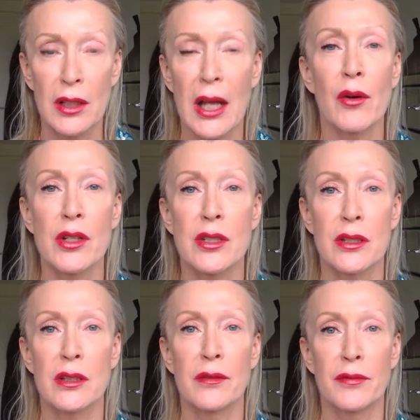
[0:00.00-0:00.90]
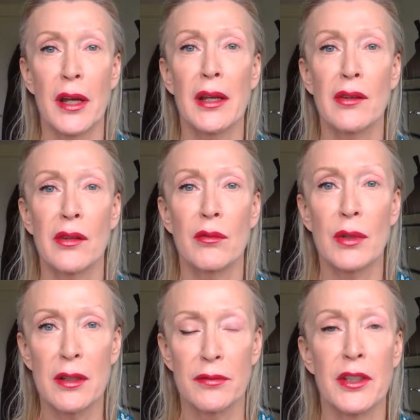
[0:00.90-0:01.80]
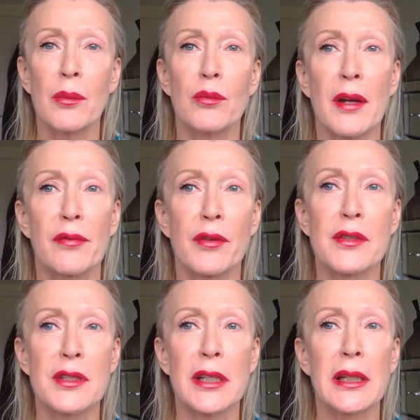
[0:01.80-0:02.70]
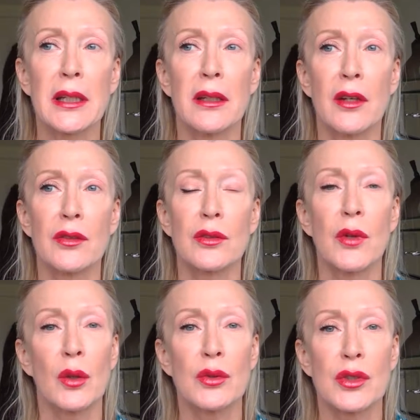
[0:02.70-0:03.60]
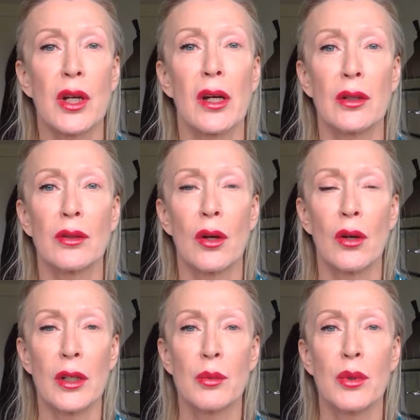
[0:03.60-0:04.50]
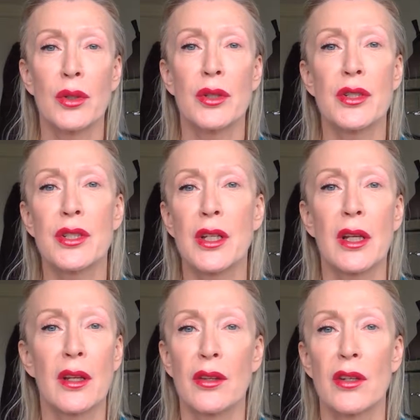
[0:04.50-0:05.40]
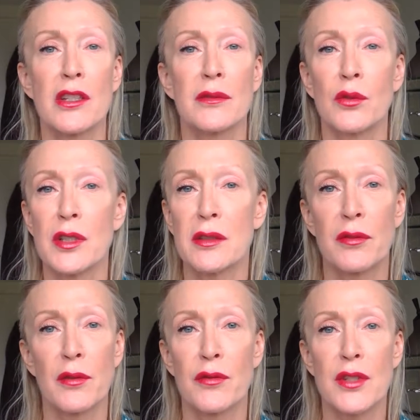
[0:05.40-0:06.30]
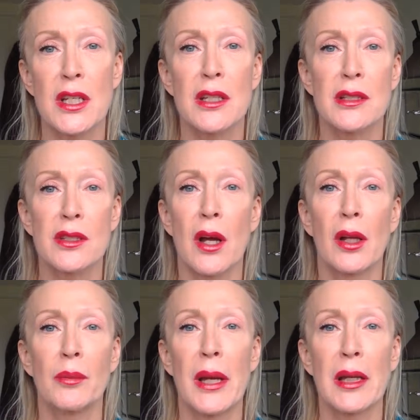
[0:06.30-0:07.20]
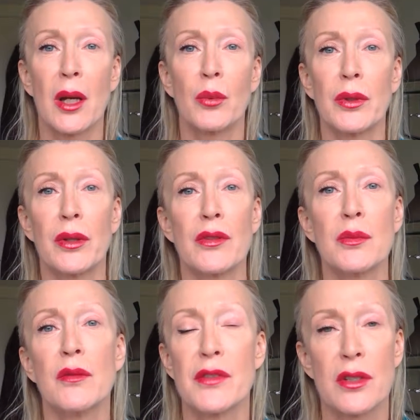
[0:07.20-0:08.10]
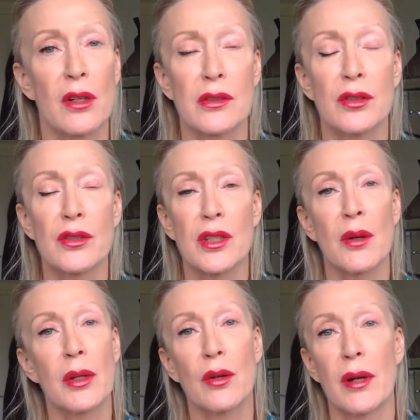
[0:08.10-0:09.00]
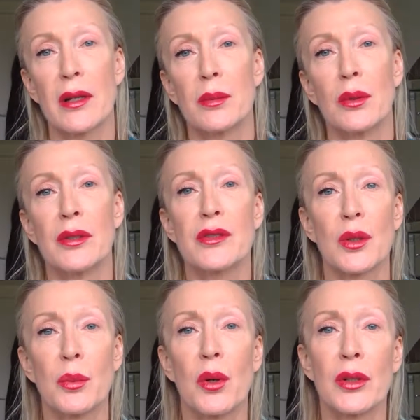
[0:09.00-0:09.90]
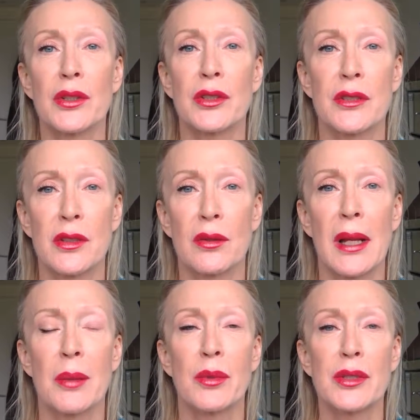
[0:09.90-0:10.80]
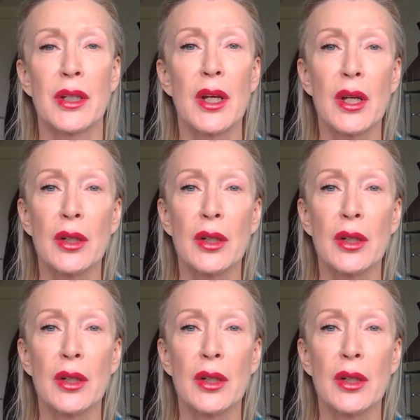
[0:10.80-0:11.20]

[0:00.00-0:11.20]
character to the face. It really fits. I'm referencing sort of old style Hollywood 30s, 40s, 50s style makeup when those movie stars look so incredible and so polished and so glamorous.